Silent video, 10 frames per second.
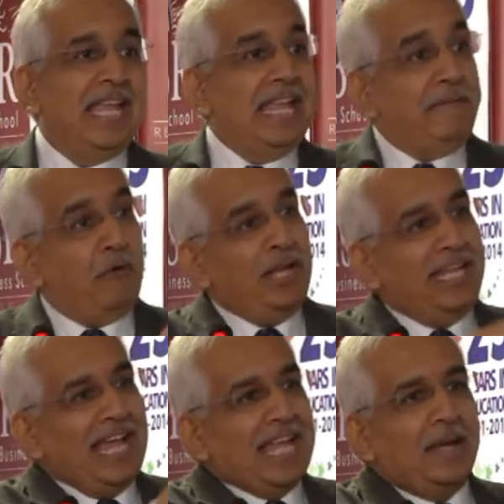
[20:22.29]
If
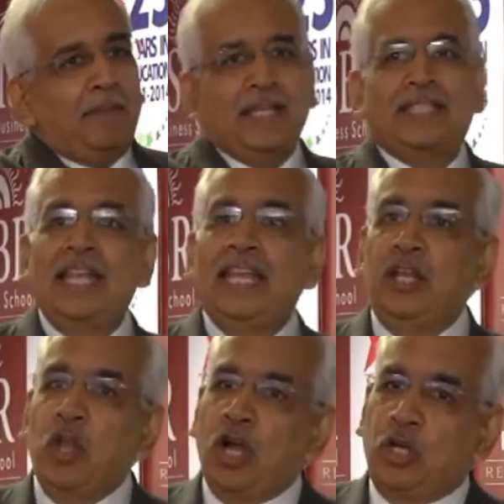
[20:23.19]
only the other person
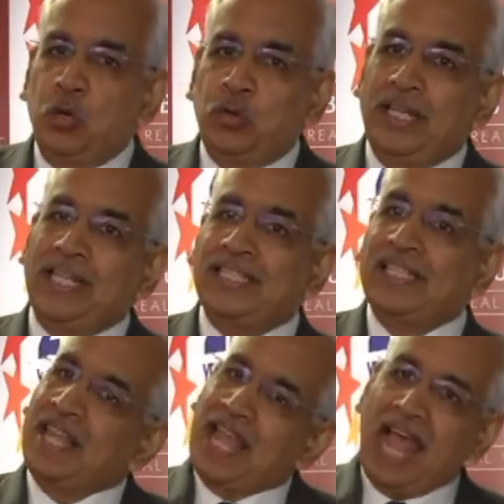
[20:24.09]
did not do
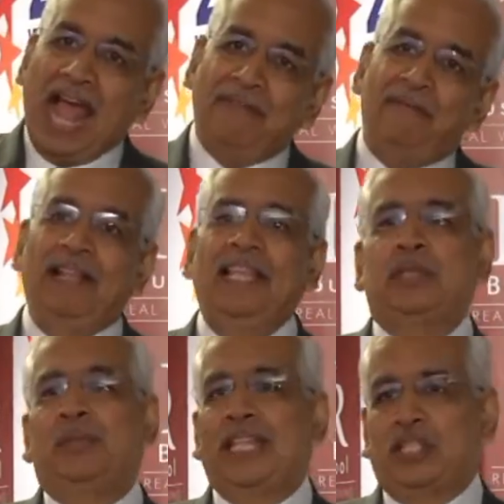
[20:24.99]
this, I feel
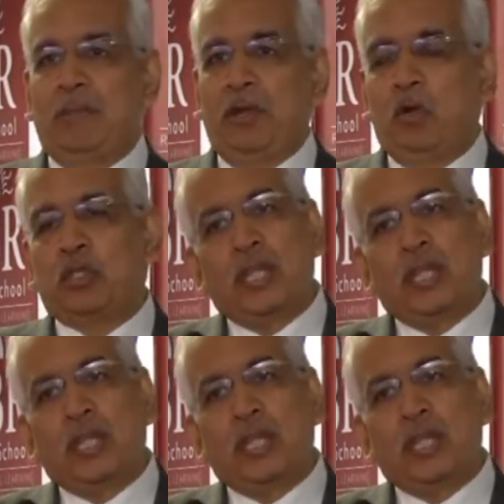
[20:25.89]
this place will be good.